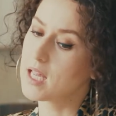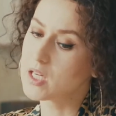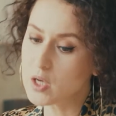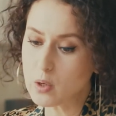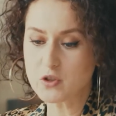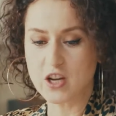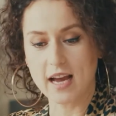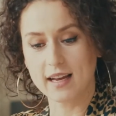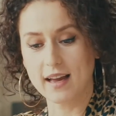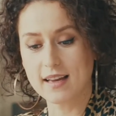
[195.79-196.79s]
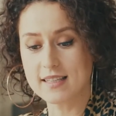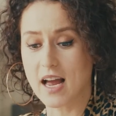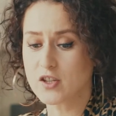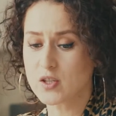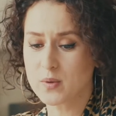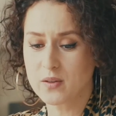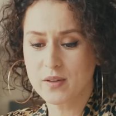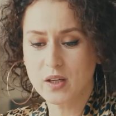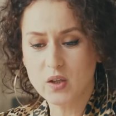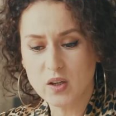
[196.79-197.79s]
No, jackass, I just want to
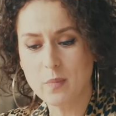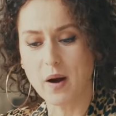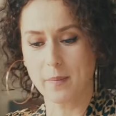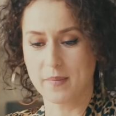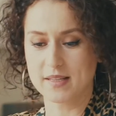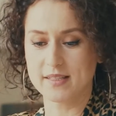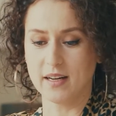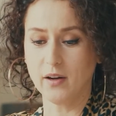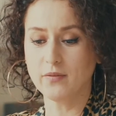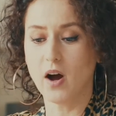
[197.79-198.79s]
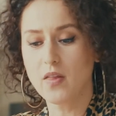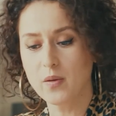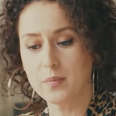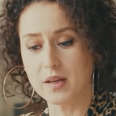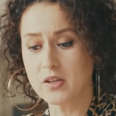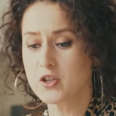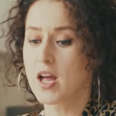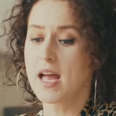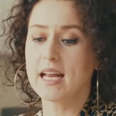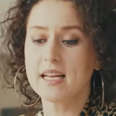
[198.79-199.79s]
feel good about myself on the beach and